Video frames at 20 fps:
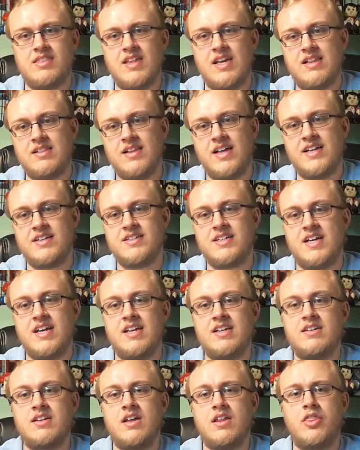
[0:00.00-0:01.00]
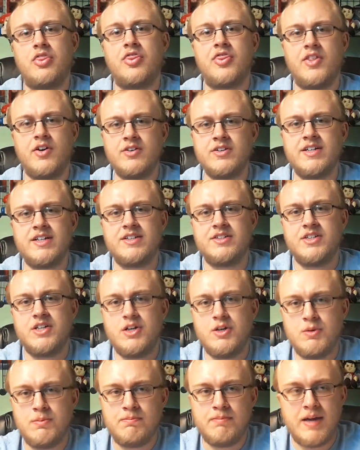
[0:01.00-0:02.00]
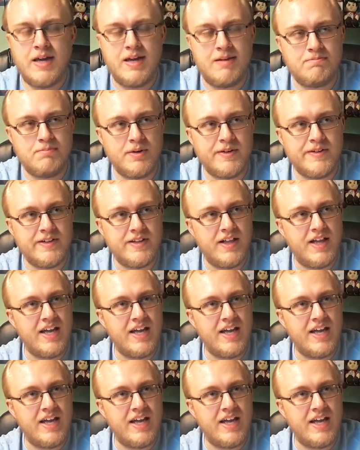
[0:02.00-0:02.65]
they let in 32 people,